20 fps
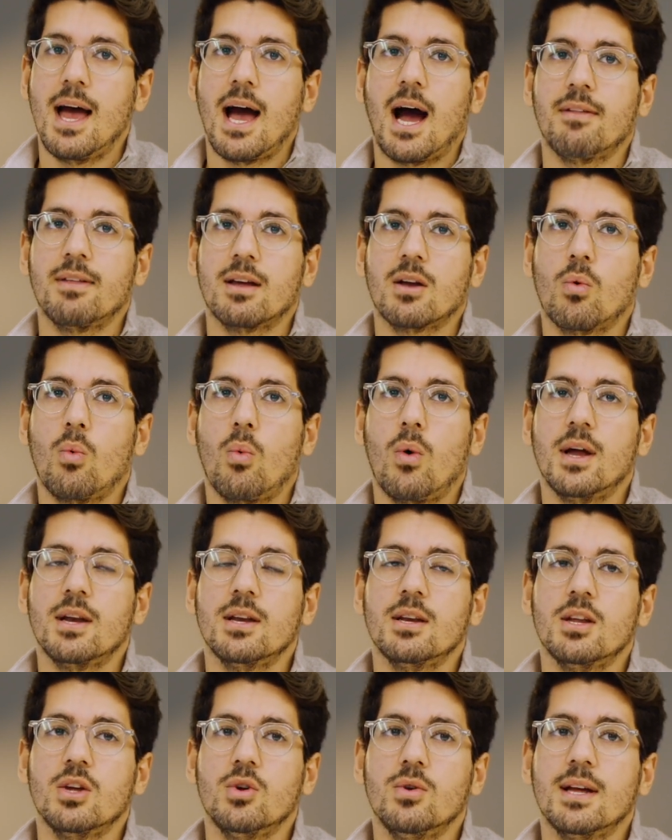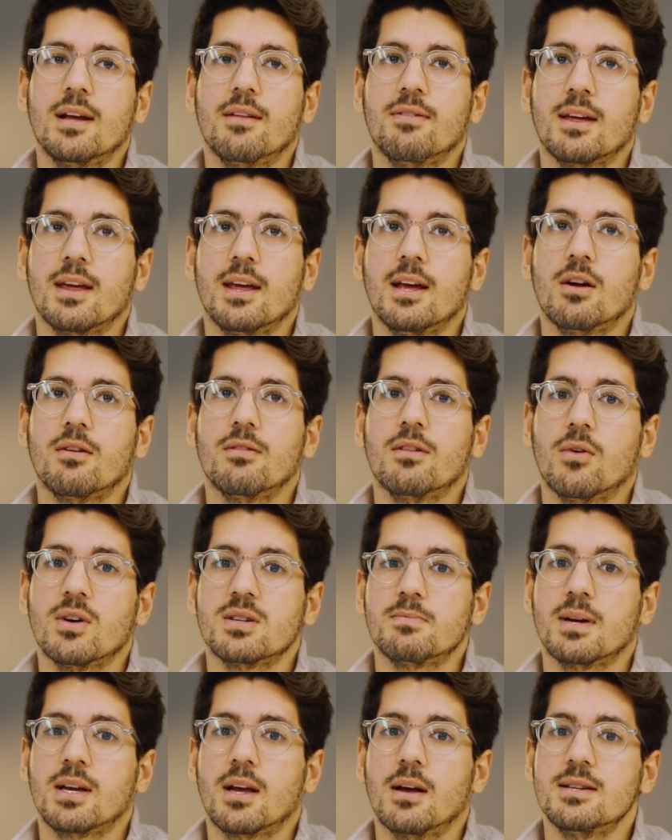I think one unique thing here, though,
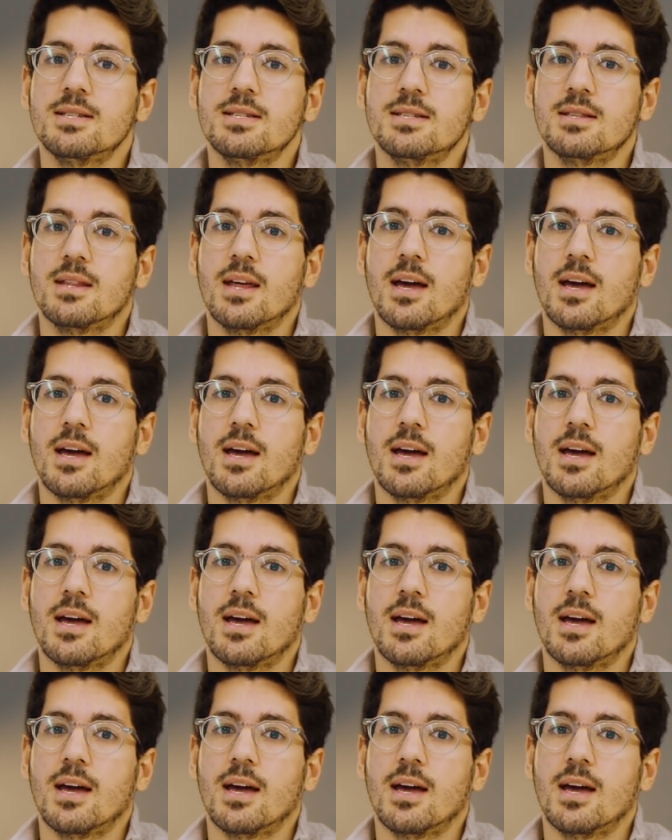is because